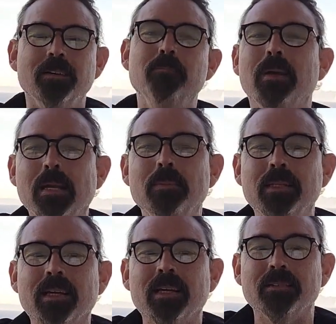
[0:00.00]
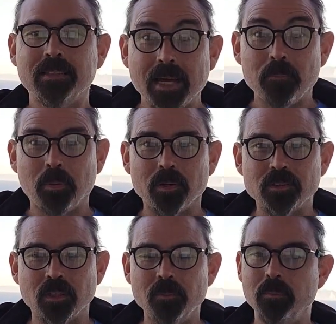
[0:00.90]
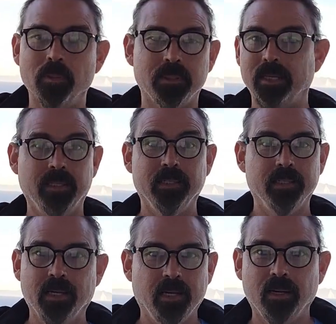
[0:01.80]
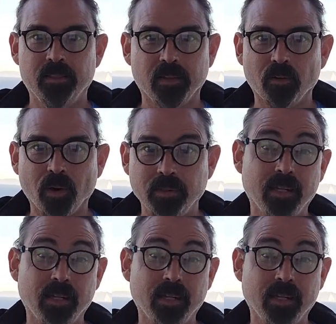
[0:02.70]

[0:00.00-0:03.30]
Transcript: Maybe that part's on me, but they didn't get anything right.